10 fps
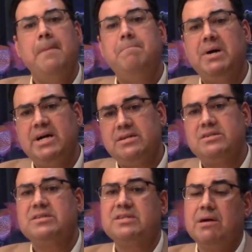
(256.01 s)

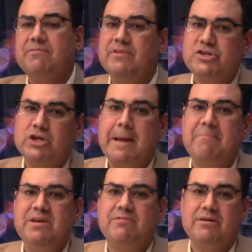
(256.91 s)
but some fish can
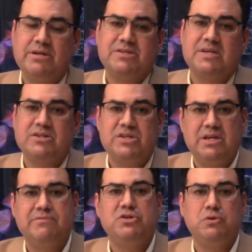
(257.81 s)
be very
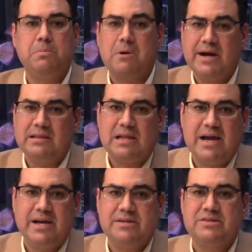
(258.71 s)
sensitive to bright
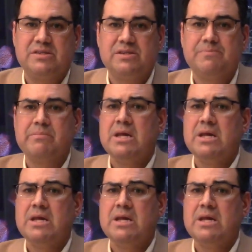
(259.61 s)
lights.